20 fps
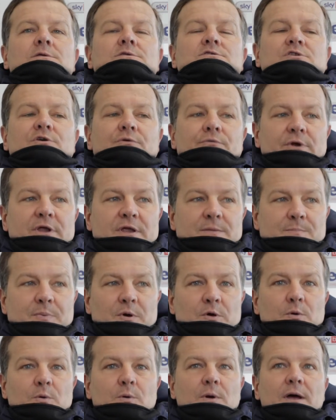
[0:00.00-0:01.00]

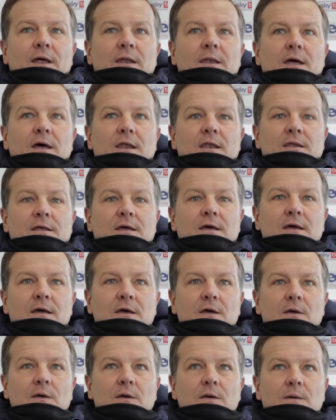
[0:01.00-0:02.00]
reboot, and
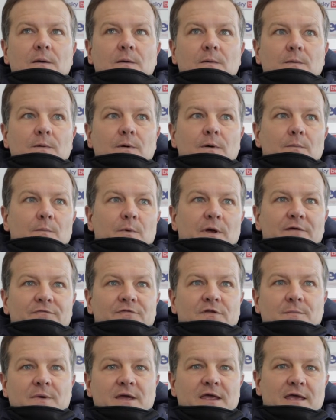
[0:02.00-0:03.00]
we
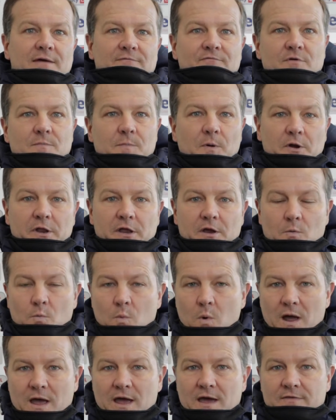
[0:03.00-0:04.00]
have to make everybody
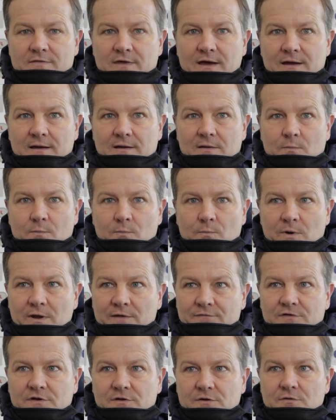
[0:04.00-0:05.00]
aware that we
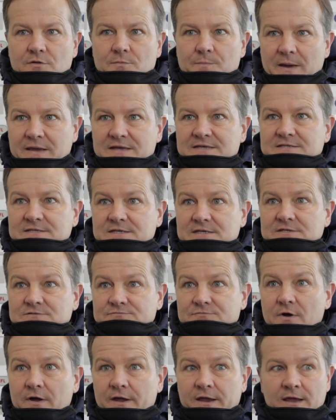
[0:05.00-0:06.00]
have to do the
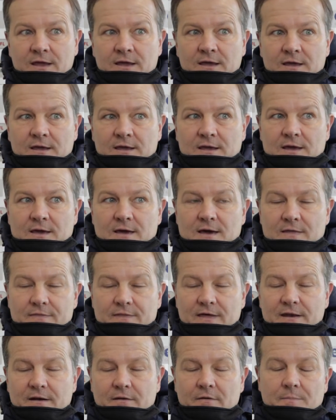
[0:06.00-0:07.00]
basics right, and
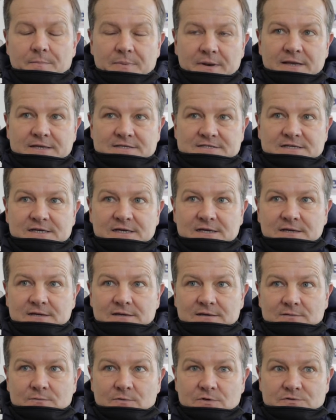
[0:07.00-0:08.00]
then our ability,
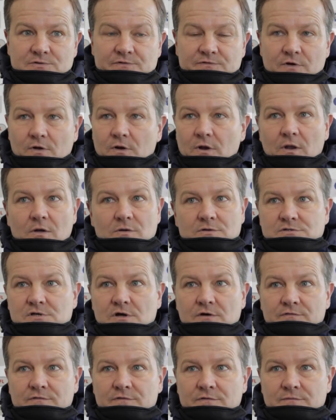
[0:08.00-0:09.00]
which we've got lots
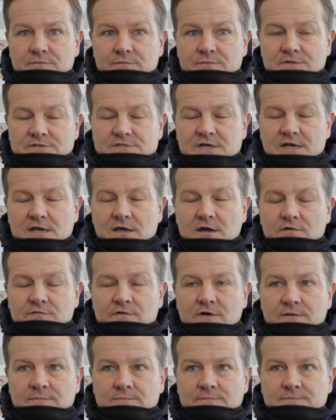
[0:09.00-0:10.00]
of, will take over.